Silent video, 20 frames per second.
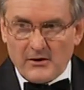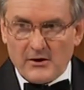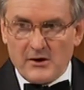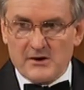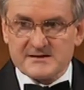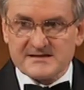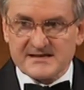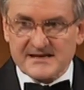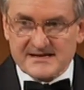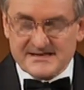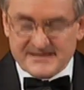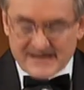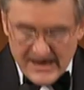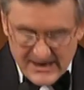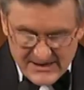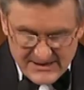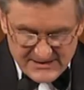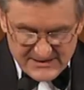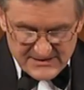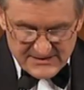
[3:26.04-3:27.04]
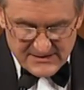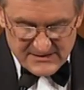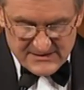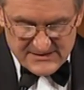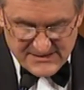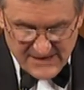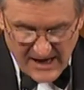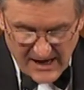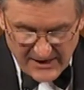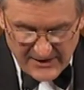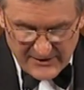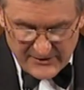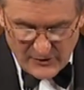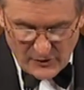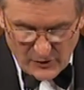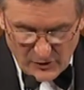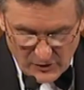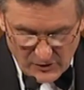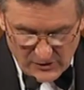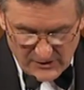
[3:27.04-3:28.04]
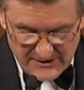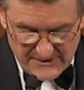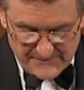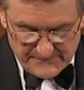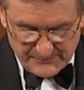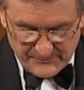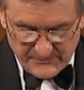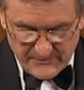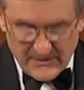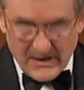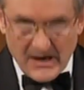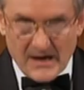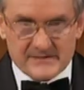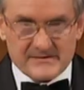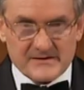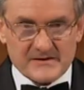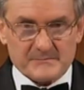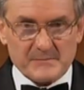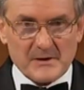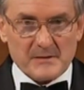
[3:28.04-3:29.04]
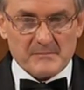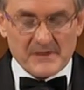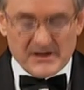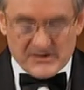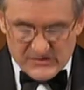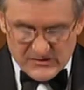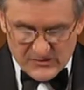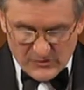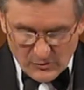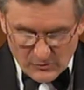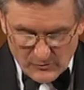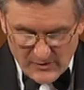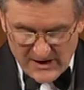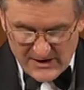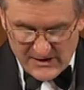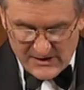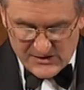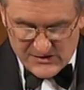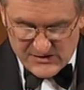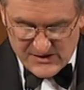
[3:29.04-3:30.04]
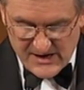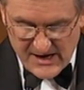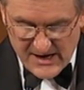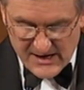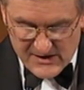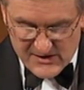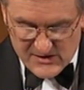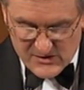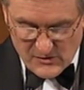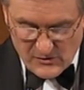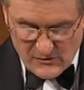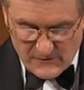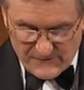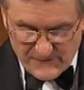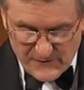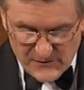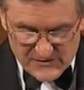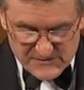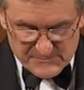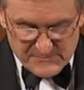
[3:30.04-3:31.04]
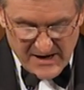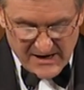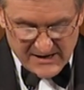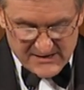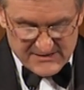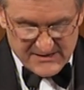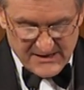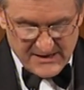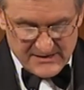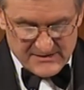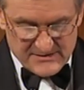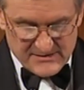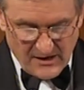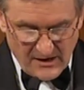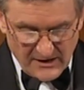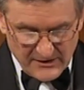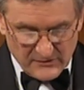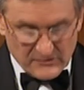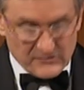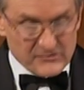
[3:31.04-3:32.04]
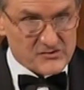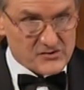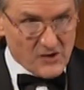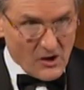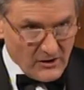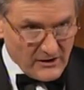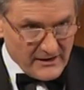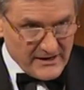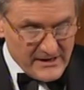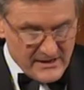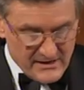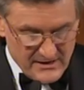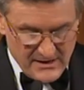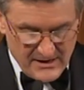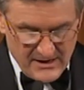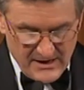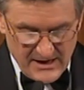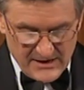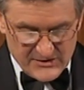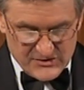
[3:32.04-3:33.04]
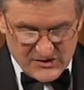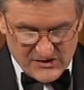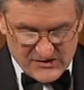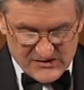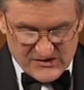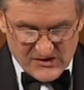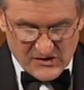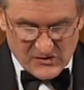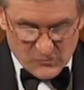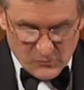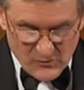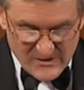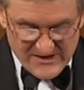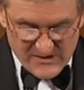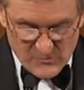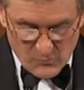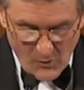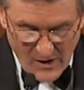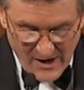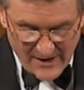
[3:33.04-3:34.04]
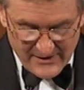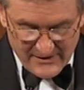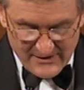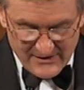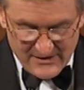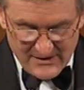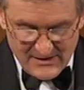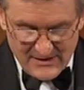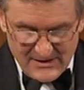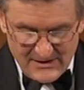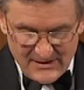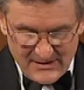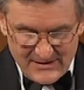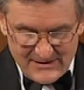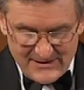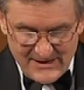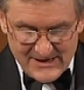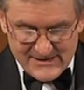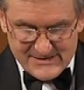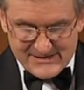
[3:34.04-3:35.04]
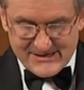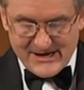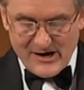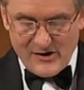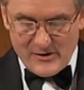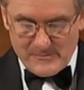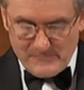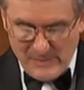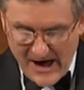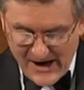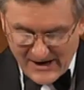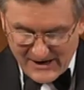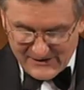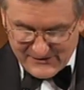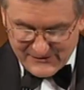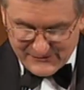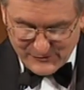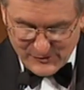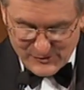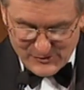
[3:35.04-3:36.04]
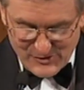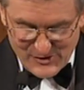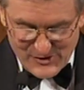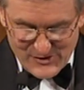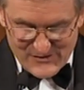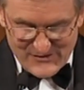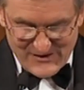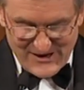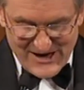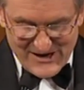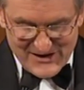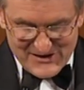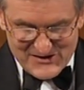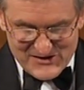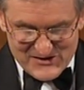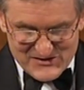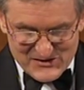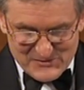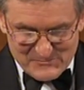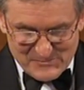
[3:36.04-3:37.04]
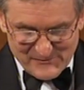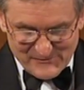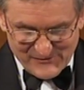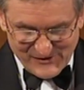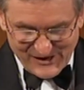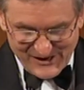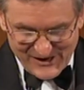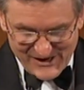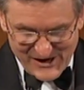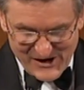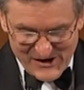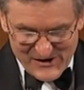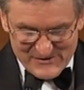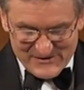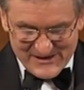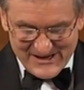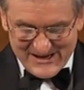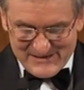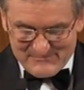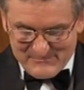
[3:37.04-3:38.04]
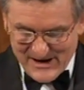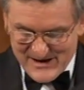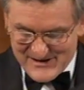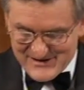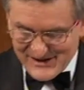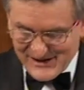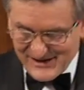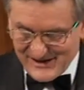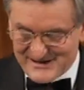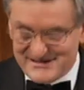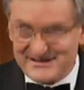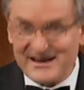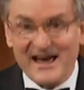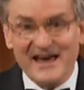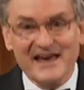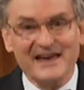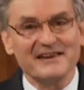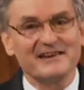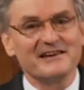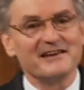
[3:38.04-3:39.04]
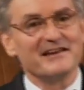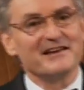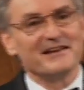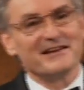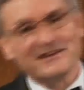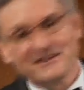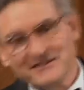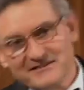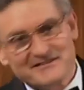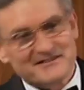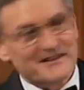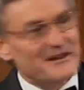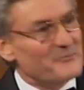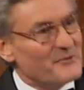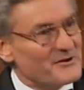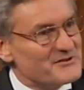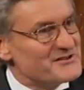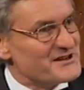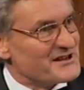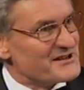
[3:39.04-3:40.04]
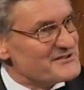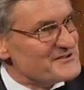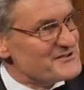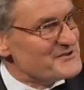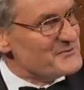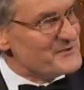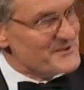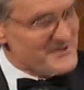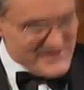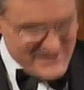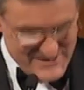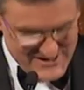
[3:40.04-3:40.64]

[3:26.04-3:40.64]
Her success started early. As has been mentioned already, she edited her first magazine titled Dolly at just 21. Next, Kerry Packer threw her the editorship of Clio, basically saying, "See what you can do with